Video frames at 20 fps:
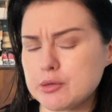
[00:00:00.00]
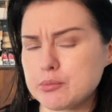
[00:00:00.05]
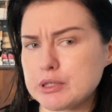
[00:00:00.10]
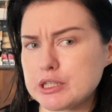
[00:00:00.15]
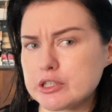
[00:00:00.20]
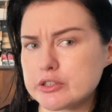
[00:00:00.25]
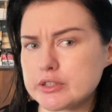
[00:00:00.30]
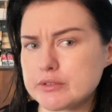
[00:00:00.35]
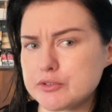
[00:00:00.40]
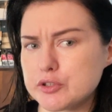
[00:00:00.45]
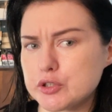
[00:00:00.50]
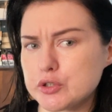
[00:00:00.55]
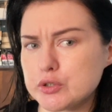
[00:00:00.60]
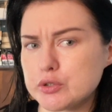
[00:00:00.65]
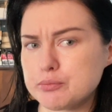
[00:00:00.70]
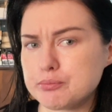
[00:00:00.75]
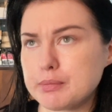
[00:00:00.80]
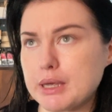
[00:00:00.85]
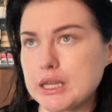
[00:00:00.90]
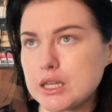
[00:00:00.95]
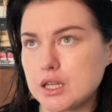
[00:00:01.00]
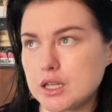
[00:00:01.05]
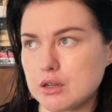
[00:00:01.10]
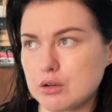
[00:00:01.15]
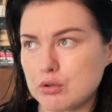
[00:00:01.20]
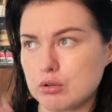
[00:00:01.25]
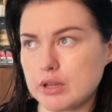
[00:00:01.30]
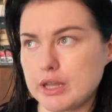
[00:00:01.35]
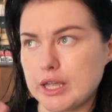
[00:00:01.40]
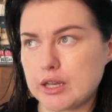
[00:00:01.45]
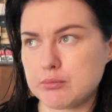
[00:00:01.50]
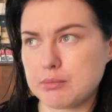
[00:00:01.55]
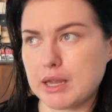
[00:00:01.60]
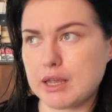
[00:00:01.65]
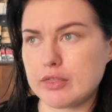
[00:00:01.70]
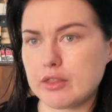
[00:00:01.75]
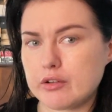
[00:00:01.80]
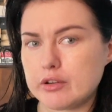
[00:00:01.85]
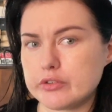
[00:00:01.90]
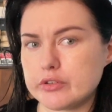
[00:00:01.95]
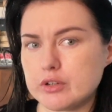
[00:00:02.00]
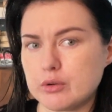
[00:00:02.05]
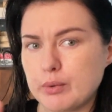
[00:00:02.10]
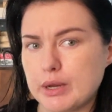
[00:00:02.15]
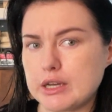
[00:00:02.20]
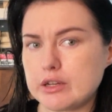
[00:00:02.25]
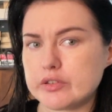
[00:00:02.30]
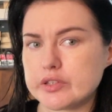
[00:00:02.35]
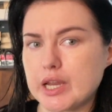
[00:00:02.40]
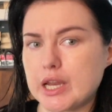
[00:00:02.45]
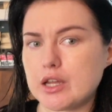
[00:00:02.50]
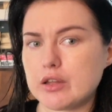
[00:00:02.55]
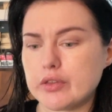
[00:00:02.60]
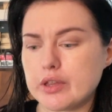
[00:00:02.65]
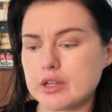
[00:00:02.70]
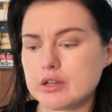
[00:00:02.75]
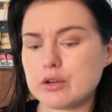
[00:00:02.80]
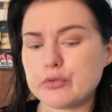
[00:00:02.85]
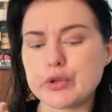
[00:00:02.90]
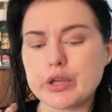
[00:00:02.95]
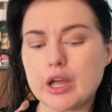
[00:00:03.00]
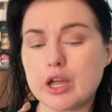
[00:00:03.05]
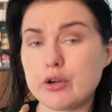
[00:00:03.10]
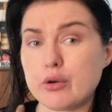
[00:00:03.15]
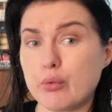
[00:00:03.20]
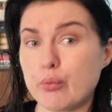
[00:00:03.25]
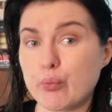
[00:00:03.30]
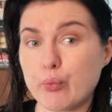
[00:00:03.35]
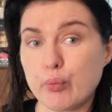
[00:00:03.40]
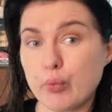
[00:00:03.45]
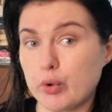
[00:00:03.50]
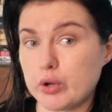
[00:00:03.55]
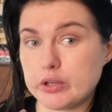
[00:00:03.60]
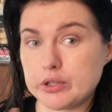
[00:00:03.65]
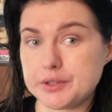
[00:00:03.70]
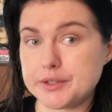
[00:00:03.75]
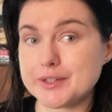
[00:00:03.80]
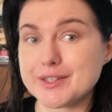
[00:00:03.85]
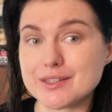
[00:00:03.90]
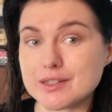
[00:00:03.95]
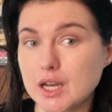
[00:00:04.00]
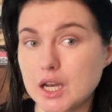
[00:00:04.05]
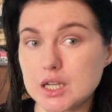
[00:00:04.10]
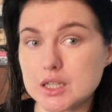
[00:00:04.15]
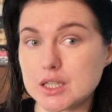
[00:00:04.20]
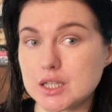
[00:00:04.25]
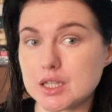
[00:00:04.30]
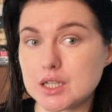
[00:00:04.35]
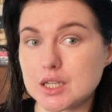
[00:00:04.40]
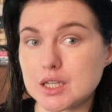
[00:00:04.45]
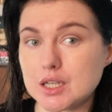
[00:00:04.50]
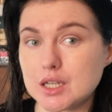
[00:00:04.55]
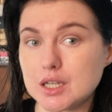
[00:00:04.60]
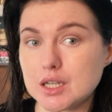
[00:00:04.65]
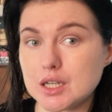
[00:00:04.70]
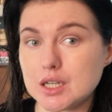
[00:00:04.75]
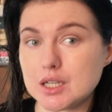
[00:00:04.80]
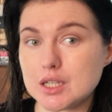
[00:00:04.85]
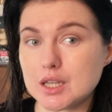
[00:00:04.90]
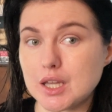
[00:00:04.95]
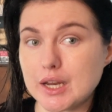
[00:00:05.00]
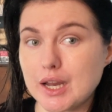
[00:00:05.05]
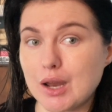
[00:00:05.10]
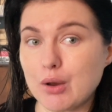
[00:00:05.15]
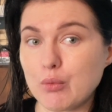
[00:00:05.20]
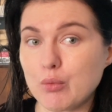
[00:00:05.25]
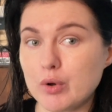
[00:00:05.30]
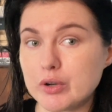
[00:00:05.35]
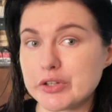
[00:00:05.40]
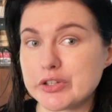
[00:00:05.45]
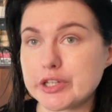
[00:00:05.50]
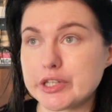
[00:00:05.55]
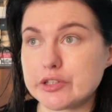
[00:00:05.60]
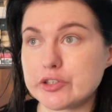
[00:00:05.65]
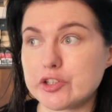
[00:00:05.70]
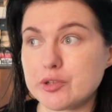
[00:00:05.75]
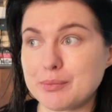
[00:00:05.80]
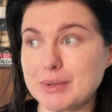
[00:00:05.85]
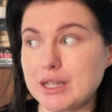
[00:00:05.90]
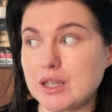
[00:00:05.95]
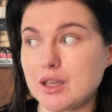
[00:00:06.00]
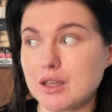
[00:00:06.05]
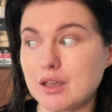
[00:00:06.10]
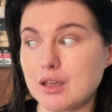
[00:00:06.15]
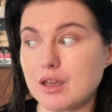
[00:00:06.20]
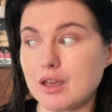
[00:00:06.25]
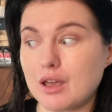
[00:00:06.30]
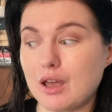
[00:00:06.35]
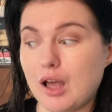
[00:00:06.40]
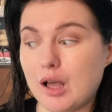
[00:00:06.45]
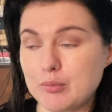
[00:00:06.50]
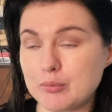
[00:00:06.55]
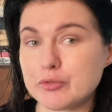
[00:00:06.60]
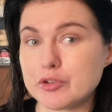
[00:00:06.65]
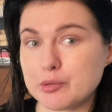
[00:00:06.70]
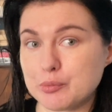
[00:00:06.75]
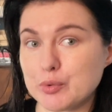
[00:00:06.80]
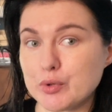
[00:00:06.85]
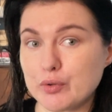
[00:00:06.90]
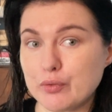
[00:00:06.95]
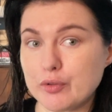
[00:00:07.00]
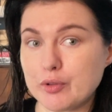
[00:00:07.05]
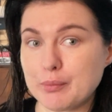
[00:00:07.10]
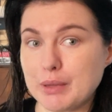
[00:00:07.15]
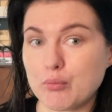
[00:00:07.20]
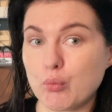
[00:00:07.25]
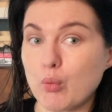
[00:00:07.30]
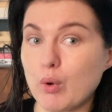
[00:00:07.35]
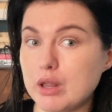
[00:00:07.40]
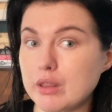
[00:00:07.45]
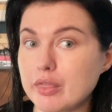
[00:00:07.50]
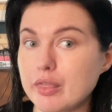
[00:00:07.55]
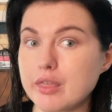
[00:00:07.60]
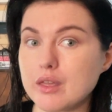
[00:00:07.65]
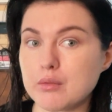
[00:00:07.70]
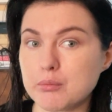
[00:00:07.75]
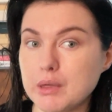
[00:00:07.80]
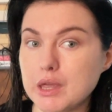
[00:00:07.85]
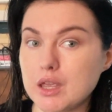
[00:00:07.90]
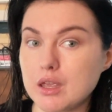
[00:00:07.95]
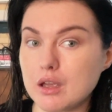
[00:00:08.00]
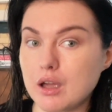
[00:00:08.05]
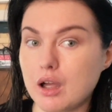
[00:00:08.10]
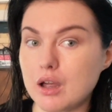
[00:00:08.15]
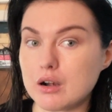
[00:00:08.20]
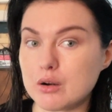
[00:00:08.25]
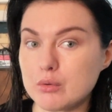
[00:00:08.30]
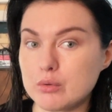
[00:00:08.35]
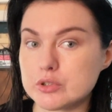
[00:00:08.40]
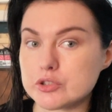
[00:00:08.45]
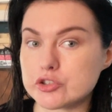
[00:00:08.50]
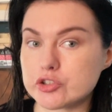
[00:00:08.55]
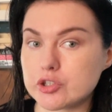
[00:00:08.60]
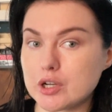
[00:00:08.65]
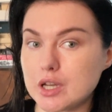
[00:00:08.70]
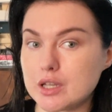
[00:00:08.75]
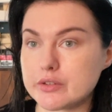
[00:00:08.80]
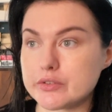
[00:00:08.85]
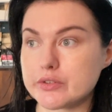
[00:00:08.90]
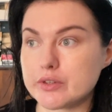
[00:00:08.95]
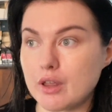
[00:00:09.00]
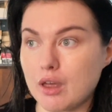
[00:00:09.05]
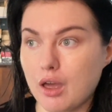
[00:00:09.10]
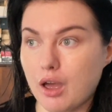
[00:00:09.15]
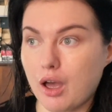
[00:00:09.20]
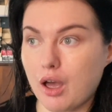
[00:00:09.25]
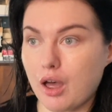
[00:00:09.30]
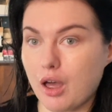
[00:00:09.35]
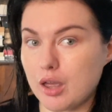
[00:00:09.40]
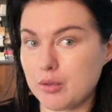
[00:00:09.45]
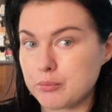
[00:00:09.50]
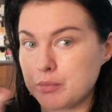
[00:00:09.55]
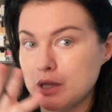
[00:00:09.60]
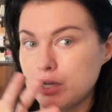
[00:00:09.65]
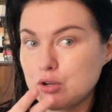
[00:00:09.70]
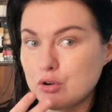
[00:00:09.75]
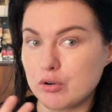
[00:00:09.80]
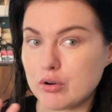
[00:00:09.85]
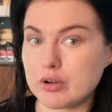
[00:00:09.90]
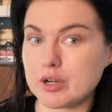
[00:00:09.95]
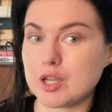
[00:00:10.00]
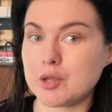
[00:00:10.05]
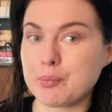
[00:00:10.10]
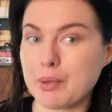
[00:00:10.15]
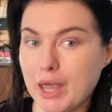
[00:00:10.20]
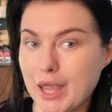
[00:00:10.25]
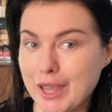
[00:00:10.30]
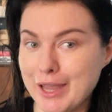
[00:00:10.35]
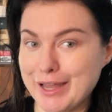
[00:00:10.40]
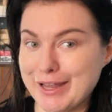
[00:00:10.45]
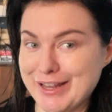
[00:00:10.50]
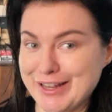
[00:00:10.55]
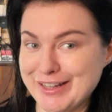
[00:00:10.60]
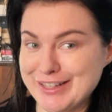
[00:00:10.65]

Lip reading: Because if you make it all handmade, there isn't a way to scale that. And I was like, I don't want to scale it. Like, I want it to be comfortable for me. One thing being, I don't want stress. I'm in chronic pain.